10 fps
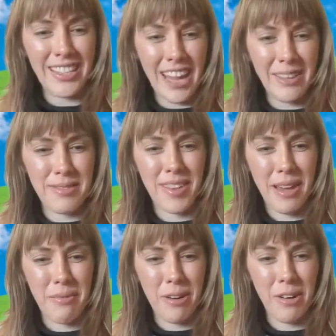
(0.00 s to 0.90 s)
heaps for
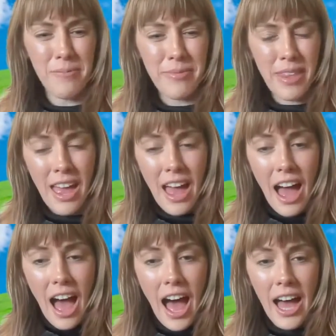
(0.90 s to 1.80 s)
that, Paul.
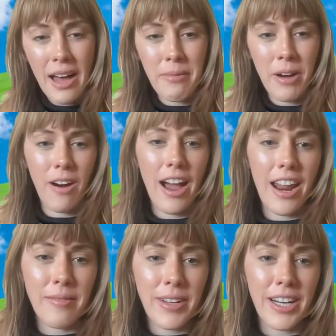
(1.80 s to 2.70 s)
All right,
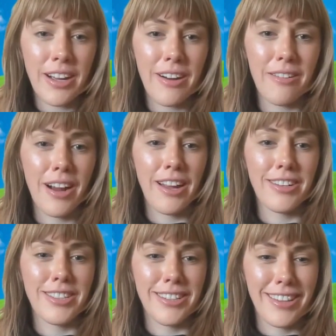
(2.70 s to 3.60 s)
I'm going to go
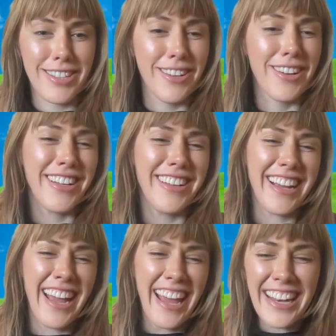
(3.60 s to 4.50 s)
around the circle
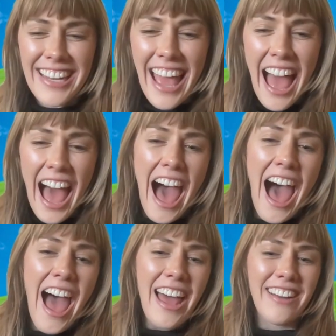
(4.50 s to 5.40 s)
again,
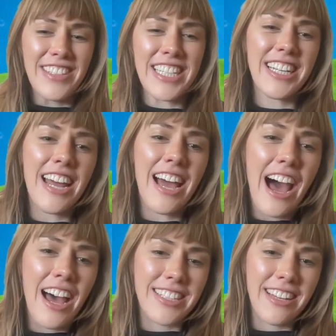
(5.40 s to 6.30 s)
and I'm just going to
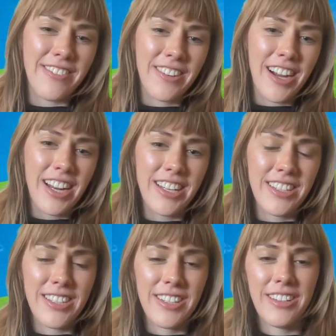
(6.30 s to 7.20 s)
ask everyone
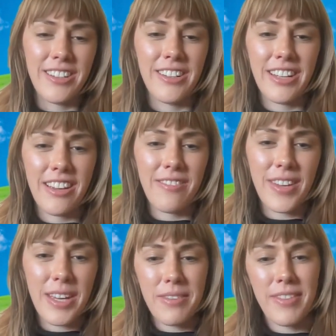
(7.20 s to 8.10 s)
to give
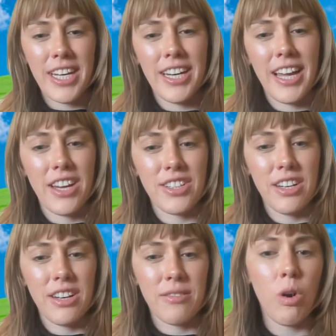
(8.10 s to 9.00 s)
me a bit of an
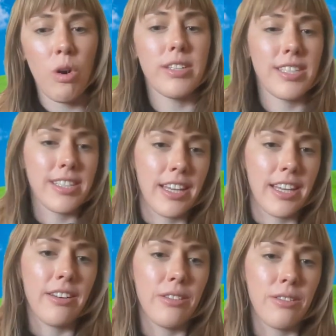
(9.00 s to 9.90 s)
indication of what
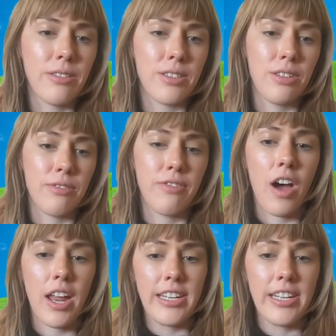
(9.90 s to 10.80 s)
skills you
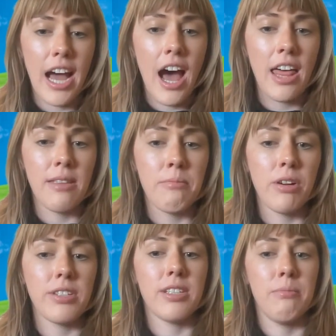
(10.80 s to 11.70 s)
find are the
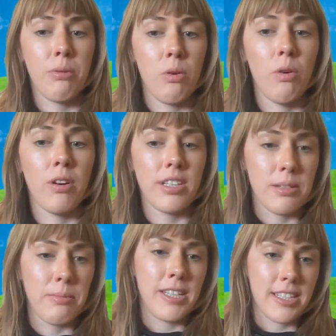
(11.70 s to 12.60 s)
most important to
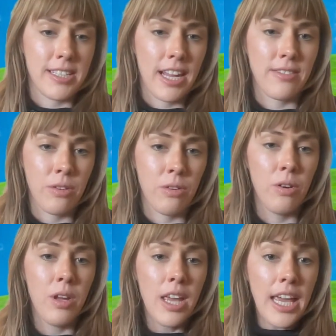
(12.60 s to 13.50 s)
be successful
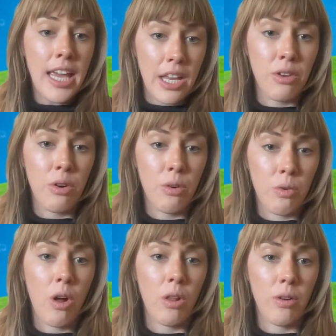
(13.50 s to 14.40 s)
in your
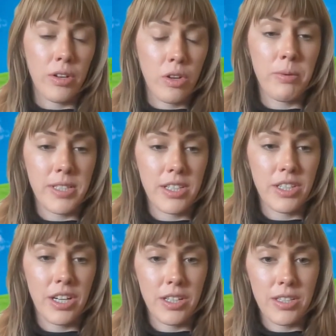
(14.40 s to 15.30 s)
role or in your
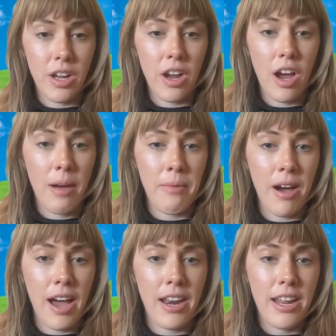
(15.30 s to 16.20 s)
position. So I
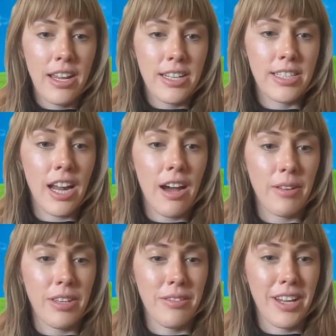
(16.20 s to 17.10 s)
might start
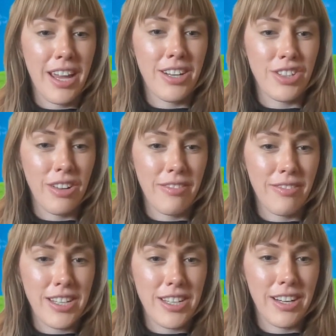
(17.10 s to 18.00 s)
with you again, Joel, if
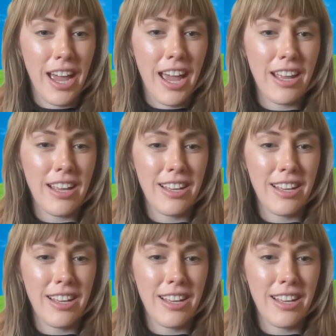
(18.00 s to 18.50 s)
that's okay.